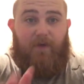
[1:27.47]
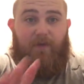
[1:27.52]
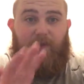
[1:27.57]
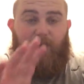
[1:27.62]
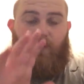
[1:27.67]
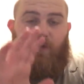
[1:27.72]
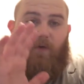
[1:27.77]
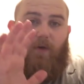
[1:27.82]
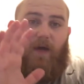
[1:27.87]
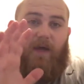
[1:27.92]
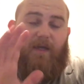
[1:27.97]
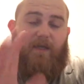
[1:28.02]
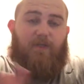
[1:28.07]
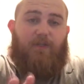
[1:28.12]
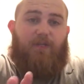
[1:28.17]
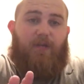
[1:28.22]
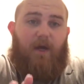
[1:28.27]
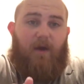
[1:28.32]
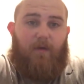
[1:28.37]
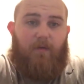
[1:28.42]
so I can
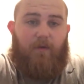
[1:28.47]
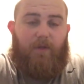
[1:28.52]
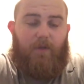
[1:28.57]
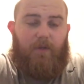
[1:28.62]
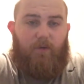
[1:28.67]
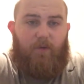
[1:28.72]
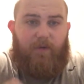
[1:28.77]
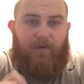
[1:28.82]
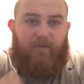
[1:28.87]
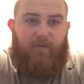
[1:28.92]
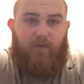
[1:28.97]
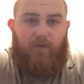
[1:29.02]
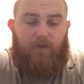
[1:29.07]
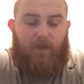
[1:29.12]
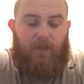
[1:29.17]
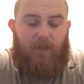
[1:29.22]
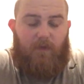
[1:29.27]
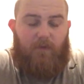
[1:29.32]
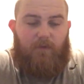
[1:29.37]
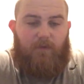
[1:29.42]
shower really quick, fold the
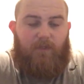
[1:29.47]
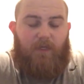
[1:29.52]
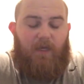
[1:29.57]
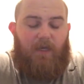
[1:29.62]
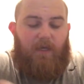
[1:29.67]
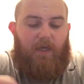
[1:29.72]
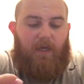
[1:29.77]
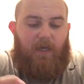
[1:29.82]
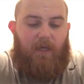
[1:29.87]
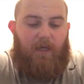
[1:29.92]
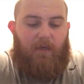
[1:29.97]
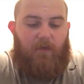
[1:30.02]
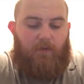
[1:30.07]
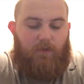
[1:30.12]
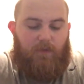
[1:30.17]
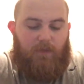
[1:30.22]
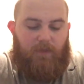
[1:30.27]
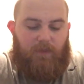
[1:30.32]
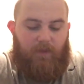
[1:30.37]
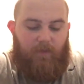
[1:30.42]
clothes, and go to
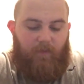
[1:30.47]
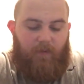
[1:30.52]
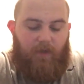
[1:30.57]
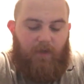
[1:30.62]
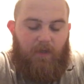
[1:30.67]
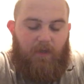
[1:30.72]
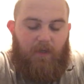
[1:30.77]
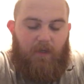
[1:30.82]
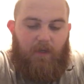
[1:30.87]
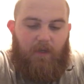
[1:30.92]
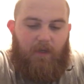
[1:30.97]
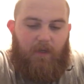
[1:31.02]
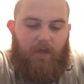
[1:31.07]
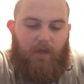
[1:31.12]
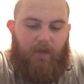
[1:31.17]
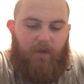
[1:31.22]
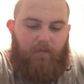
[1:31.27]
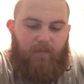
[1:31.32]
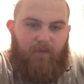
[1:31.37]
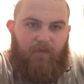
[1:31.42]
sleep
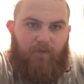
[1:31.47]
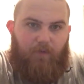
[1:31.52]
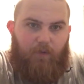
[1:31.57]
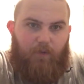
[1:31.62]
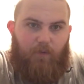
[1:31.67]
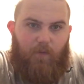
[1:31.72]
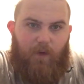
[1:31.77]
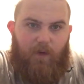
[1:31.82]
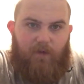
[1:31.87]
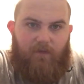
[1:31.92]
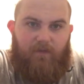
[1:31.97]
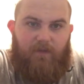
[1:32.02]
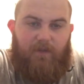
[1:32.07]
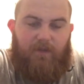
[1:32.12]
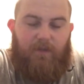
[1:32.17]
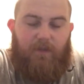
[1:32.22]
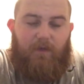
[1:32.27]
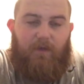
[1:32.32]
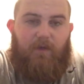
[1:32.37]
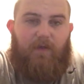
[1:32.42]
um, before 12.
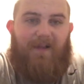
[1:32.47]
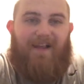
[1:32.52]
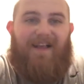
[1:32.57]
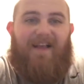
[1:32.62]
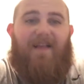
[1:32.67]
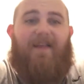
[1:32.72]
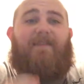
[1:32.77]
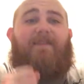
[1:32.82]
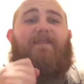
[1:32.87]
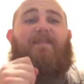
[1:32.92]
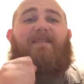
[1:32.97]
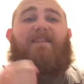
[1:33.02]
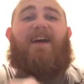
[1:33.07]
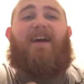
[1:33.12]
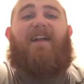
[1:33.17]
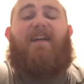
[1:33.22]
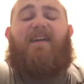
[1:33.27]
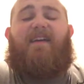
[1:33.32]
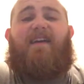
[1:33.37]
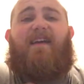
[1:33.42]
So it's
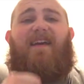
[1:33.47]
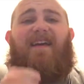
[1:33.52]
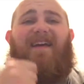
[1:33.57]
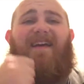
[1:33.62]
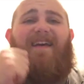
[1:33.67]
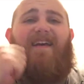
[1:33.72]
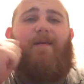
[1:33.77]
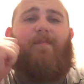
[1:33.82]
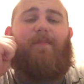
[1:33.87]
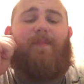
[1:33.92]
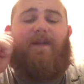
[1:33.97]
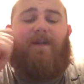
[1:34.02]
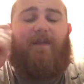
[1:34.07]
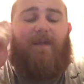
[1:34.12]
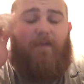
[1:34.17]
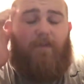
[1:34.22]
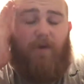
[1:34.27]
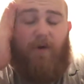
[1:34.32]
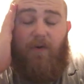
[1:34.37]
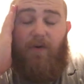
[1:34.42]
exciting. I'm going to
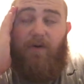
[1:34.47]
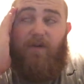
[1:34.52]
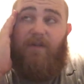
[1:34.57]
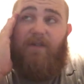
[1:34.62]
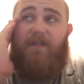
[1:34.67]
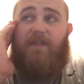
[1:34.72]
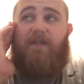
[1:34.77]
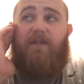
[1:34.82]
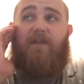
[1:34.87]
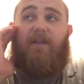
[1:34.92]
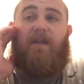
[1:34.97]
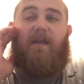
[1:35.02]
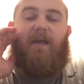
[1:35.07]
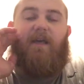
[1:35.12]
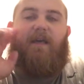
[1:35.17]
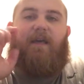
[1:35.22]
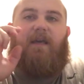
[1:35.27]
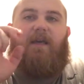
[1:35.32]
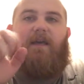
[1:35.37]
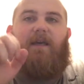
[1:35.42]
keep going on this good
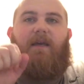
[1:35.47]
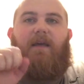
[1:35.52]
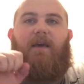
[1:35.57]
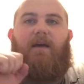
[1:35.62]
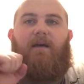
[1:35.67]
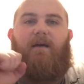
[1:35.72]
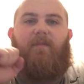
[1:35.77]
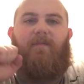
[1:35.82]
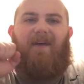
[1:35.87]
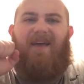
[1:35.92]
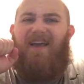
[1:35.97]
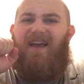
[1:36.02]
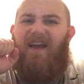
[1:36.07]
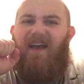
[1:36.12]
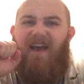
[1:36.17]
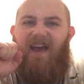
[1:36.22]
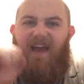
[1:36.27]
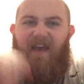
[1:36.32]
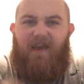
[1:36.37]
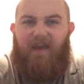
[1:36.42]
kick. Um,
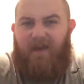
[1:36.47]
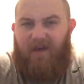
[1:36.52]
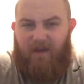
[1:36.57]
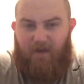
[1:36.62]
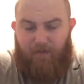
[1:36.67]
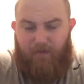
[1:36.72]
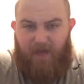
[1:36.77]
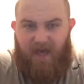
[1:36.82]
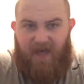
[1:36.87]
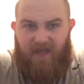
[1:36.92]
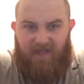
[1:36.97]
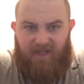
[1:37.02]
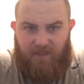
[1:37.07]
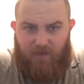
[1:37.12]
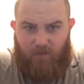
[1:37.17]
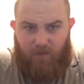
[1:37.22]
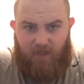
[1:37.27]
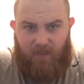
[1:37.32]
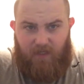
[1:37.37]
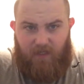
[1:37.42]
ate kind of bad this
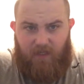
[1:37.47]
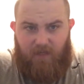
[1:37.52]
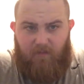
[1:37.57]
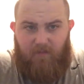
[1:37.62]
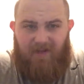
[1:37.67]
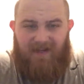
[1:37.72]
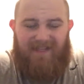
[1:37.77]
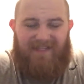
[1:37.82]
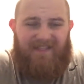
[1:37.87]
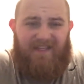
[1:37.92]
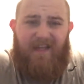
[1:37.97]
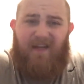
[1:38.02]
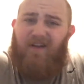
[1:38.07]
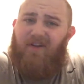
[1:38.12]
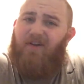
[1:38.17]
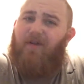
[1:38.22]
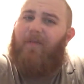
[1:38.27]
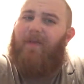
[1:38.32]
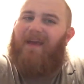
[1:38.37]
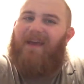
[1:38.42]
weekend, but I stayed
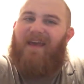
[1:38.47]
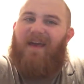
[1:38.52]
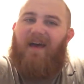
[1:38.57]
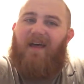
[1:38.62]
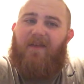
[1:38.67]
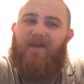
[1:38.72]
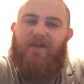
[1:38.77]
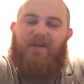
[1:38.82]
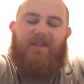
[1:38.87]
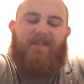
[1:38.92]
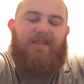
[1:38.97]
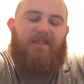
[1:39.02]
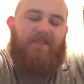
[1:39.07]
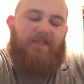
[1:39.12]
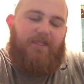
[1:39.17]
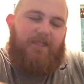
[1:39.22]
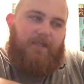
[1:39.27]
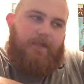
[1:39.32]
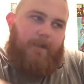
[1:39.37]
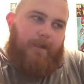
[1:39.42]
under my calories. It's
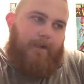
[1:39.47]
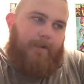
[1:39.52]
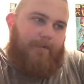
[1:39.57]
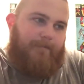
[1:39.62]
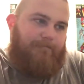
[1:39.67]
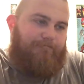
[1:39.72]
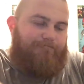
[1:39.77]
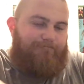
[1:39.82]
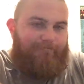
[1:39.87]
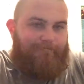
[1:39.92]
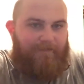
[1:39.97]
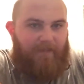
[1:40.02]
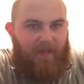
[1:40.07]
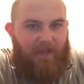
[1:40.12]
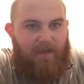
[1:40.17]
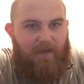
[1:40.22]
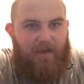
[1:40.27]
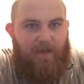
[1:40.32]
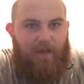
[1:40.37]
just kind of